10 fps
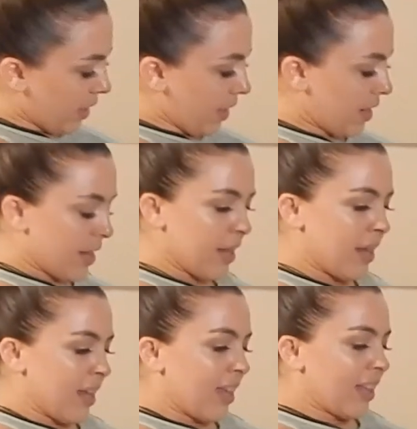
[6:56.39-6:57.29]
it,
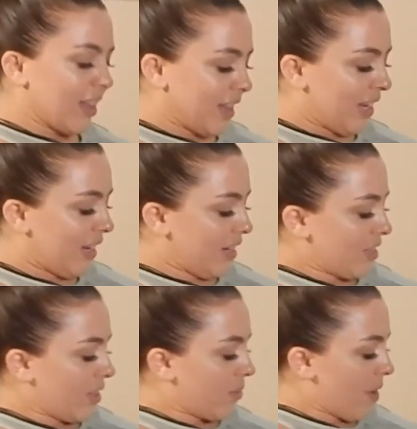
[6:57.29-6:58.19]
lean
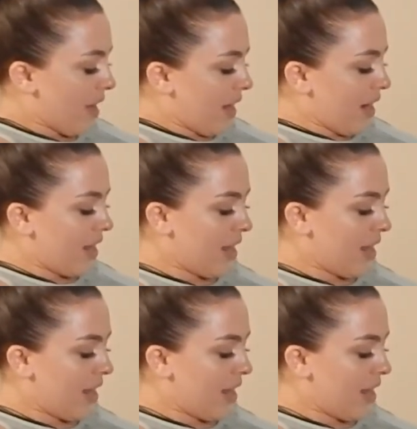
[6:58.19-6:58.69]
to the right,